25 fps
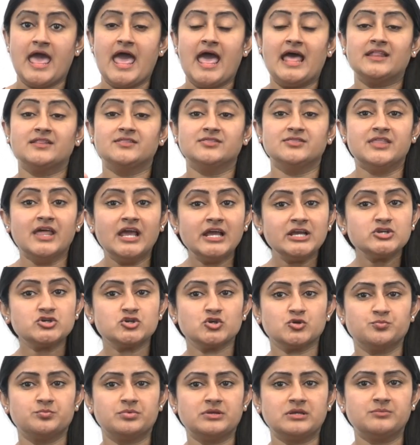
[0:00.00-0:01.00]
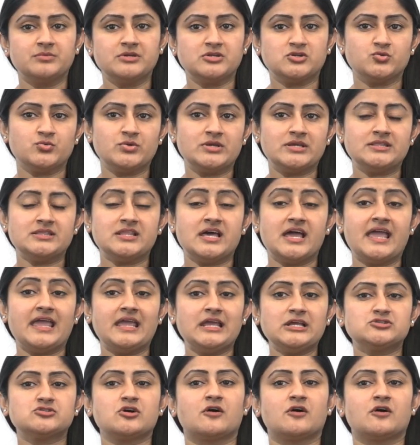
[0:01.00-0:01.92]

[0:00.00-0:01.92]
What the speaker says: and they should be between the age